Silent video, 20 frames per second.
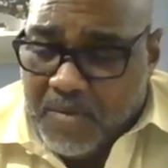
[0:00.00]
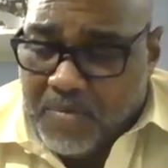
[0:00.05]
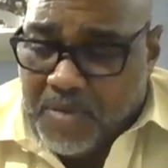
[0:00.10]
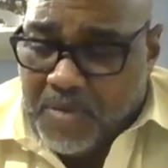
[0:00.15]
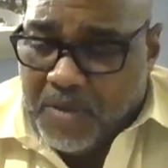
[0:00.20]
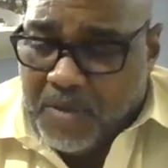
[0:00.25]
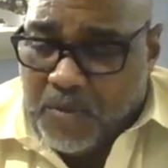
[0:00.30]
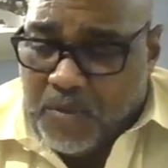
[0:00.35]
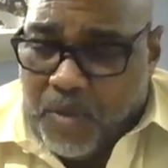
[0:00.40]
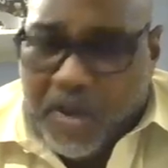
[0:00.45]

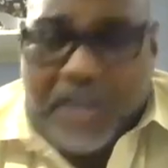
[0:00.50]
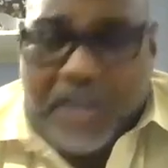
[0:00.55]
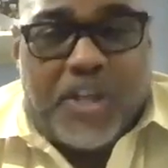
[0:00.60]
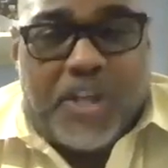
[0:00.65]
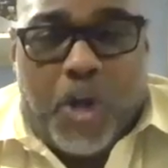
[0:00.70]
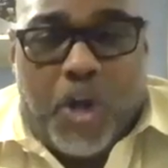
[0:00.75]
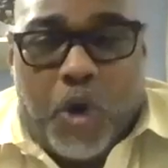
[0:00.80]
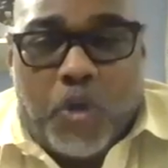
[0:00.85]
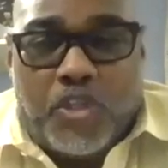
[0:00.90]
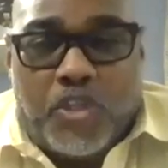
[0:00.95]
big win,
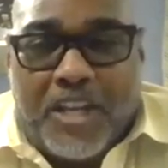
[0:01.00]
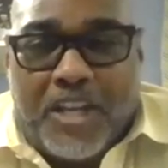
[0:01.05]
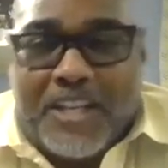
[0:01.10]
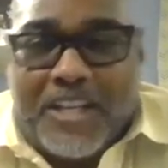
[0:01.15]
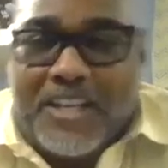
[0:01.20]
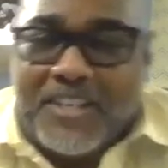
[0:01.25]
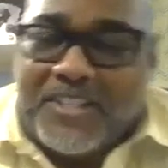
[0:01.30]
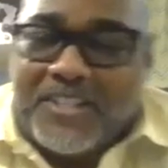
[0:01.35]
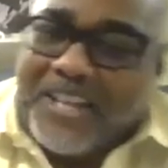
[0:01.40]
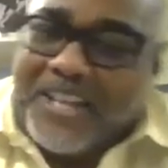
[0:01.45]
coach. And
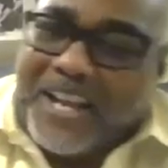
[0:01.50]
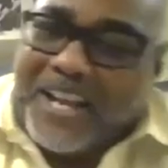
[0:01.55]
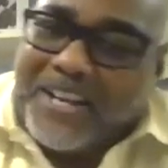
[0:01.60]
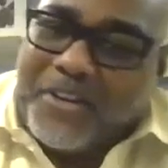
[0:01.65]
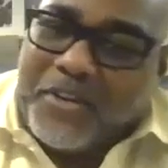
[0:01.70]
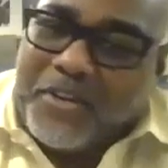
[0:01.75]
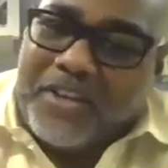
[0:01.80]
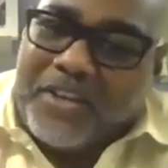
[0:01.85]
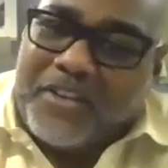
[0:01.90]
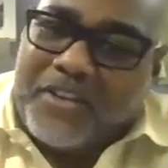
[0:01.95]
listen, I
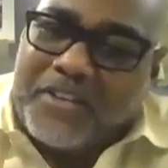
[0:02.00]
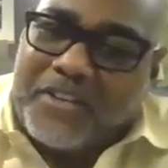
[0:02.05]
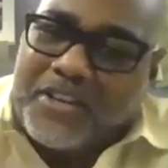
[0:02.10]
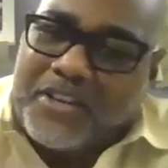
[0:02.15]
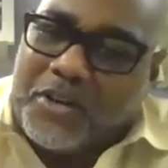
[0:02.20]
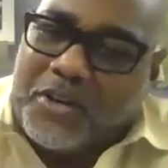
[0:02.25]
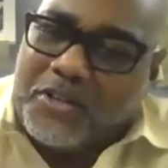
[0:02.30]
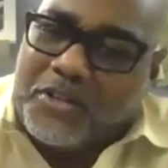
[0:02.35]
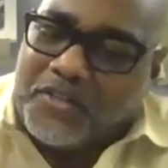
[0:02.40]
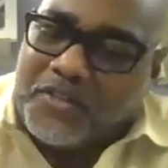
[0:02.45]
know you're
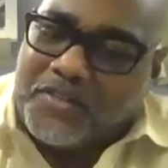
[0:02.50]
coach.